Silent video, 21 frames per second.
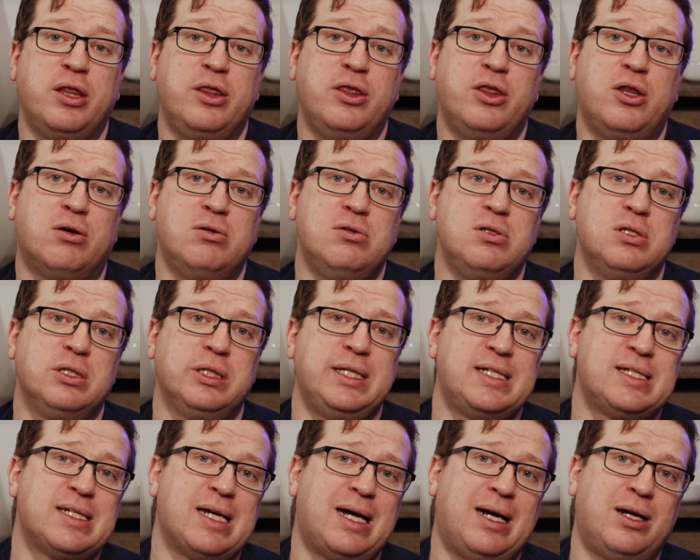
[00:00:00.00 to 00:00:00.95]
and those
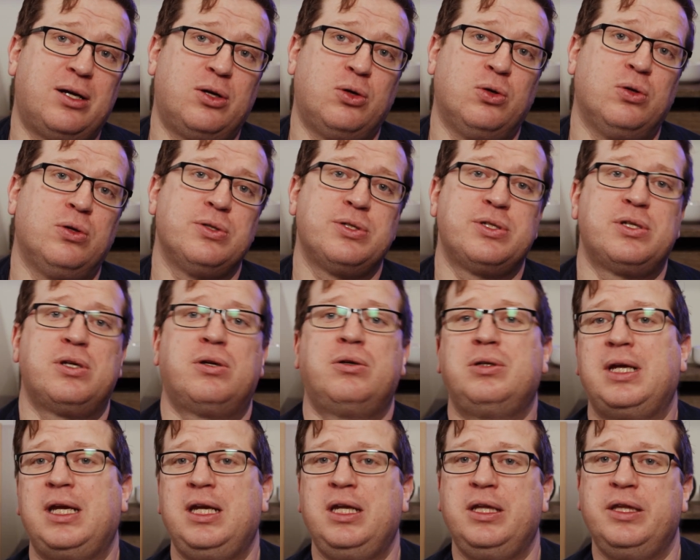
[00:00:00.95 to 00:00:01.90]
links are
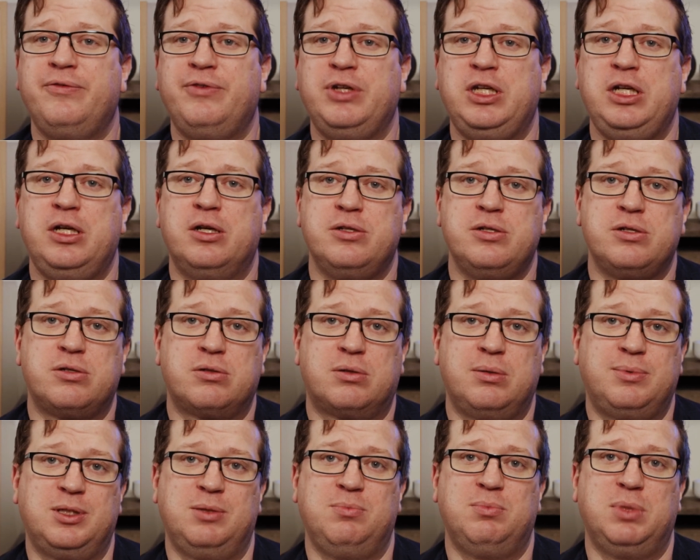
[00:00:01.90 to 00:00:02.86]
also in the video
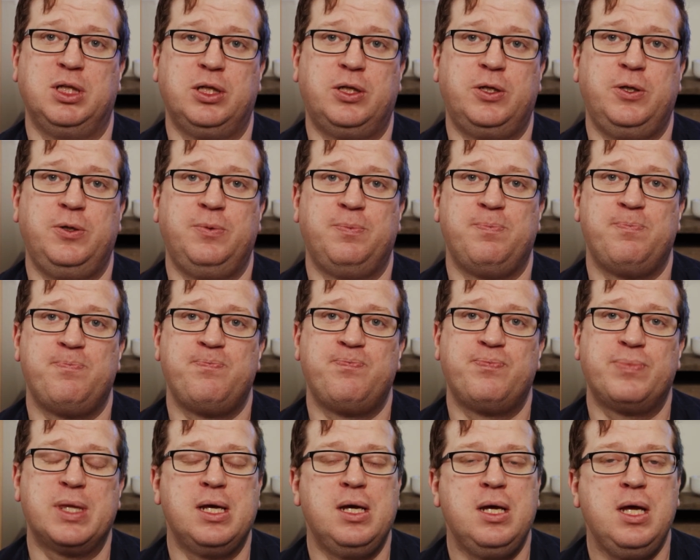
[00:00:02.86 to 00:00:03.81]
description below.
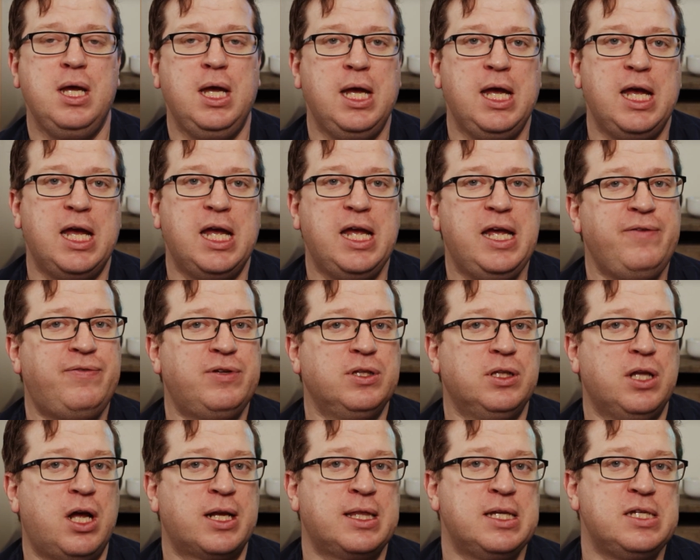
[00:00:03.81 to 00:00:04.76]
If you
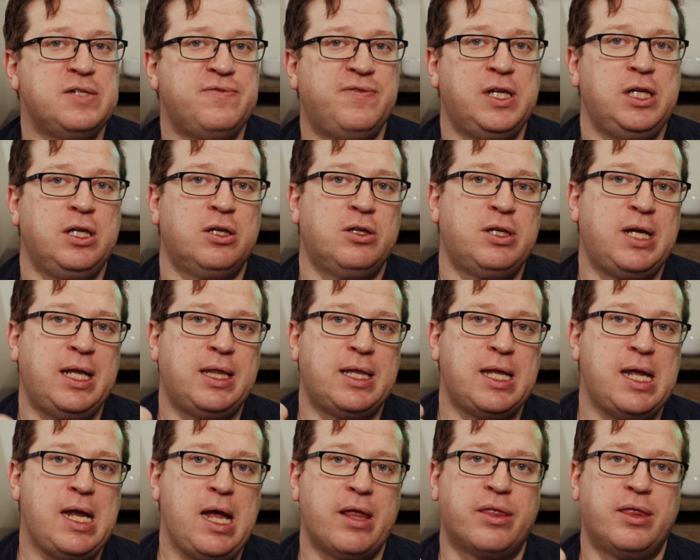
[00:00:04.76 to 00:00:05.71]
liked this video, hit
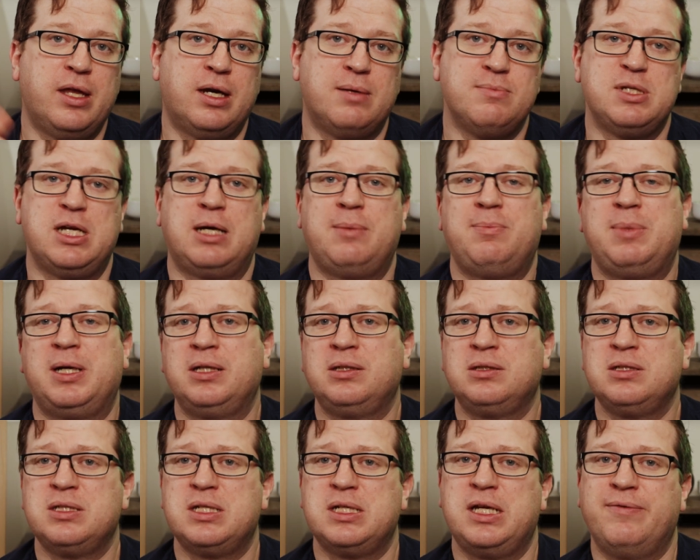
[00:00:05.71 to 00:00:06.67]
the thumbs up
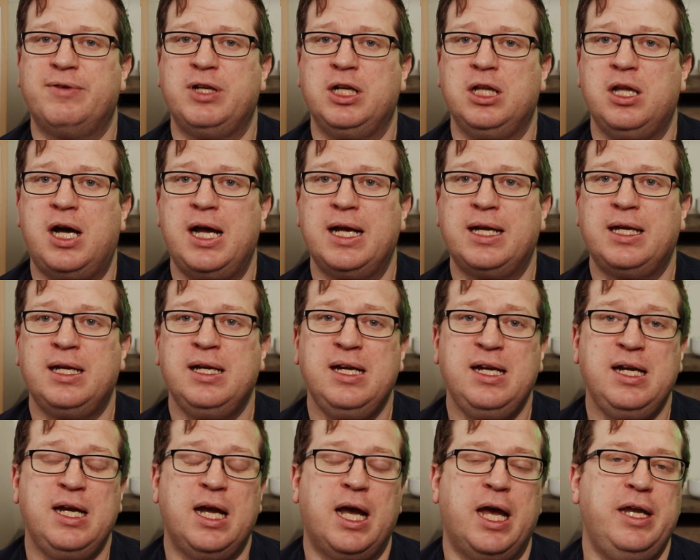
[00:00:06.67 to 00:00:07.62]
button to give it a like,
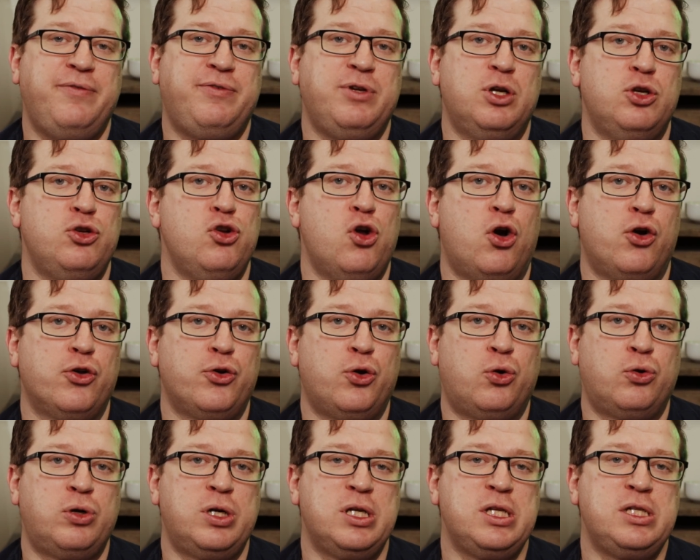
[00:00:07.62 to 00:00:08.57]
and if you're not
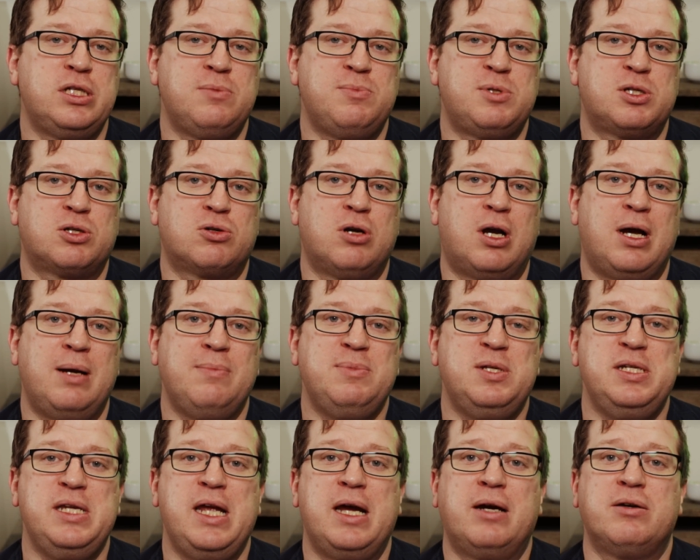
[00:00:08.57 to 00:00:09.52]
already
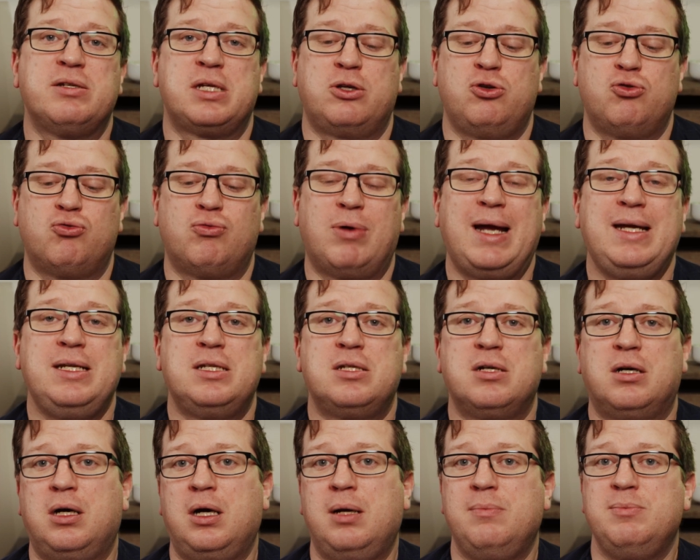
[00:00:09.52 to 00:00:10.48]
subscribed, now is a great
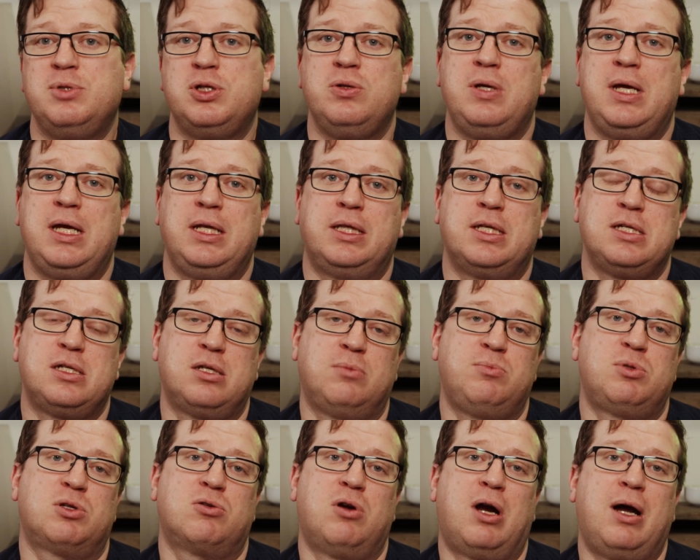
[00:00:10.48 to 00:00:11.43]
time to hit the
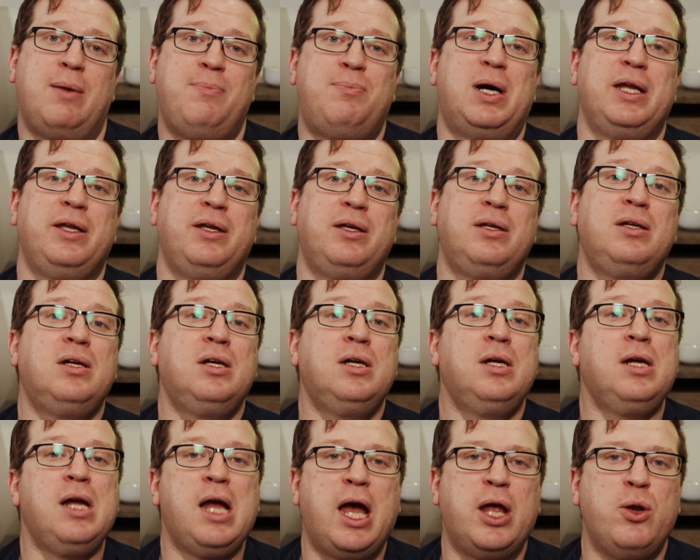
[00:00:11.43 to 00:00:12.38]
subscribe button.
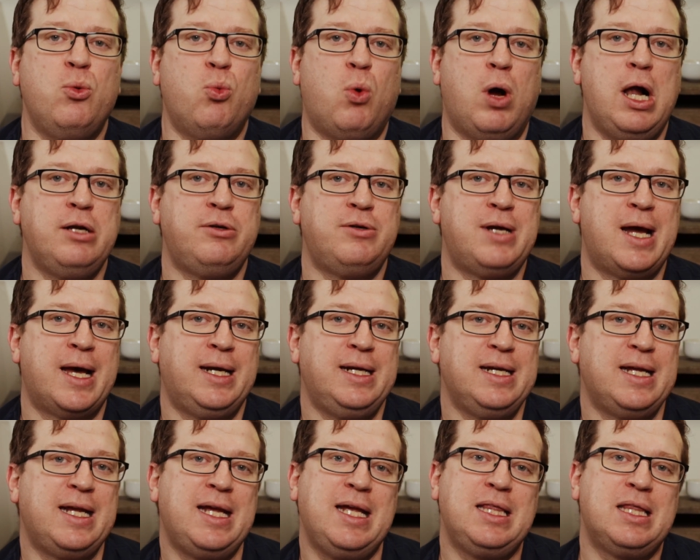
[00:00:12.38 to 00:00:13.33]
And while you're at
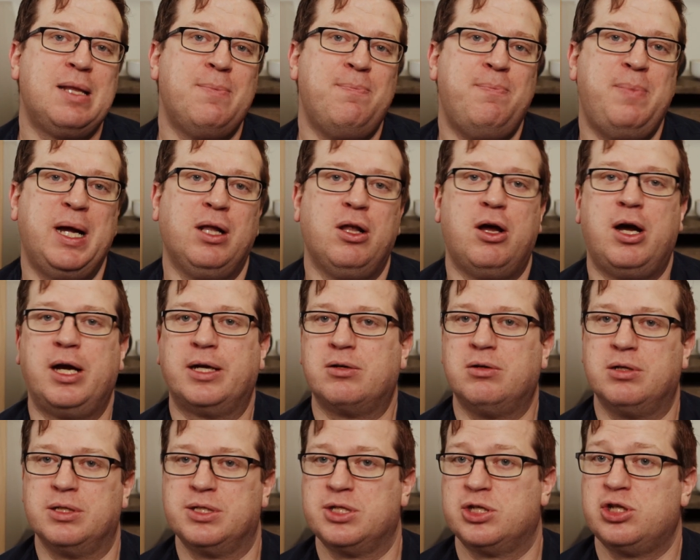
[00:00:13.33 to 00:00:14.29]
it, hit the bell
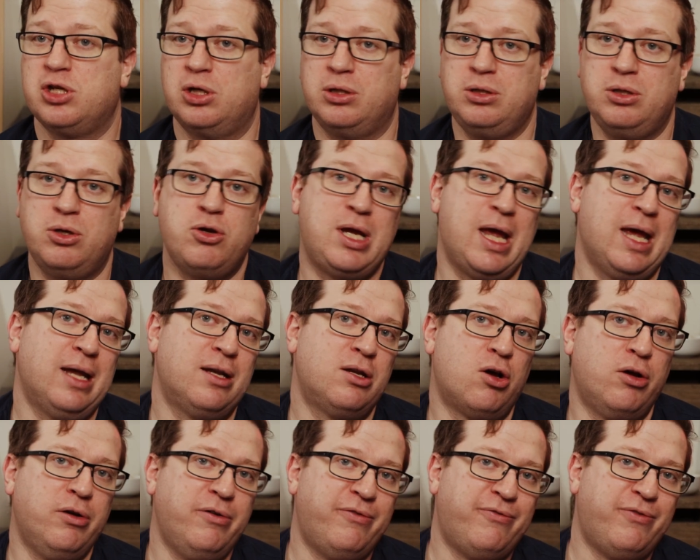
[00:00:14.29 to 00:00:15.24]
icon so you get
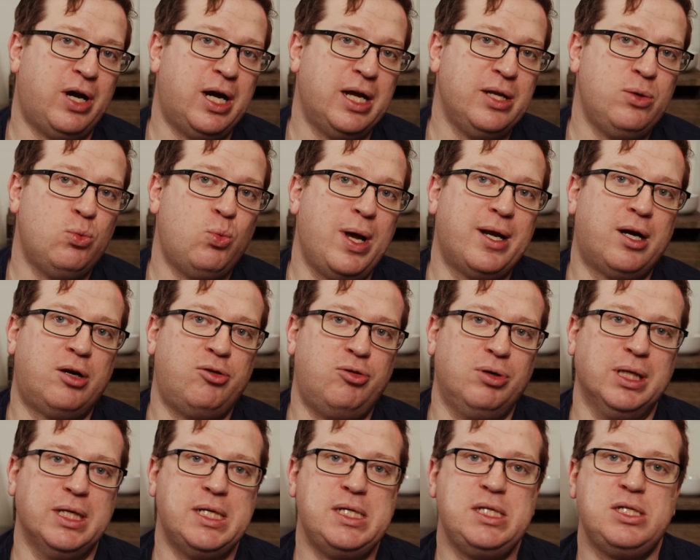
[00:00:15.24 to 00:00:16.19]
notified when I
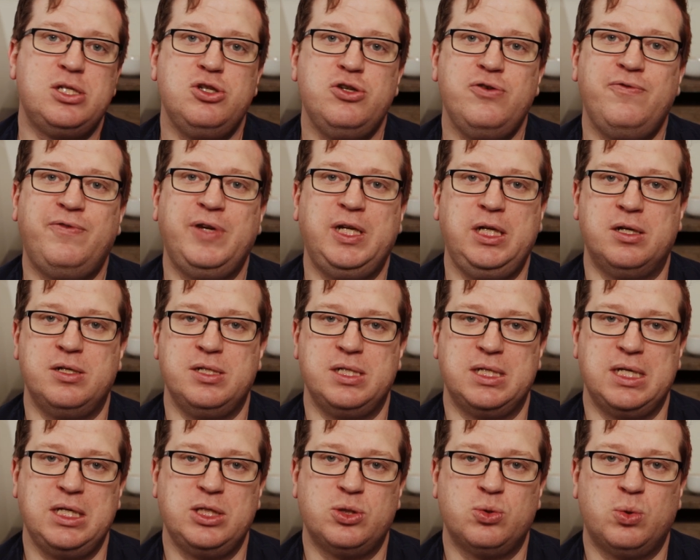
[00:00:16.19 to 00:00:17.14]
release new
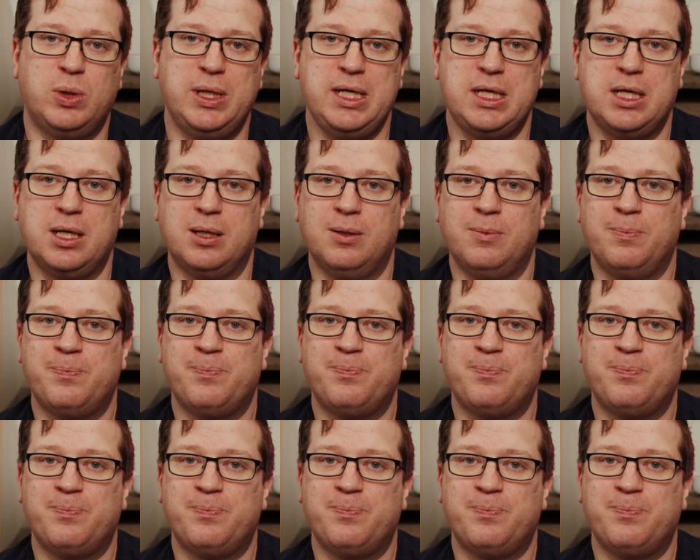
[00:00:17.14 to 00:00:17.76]
videos each week.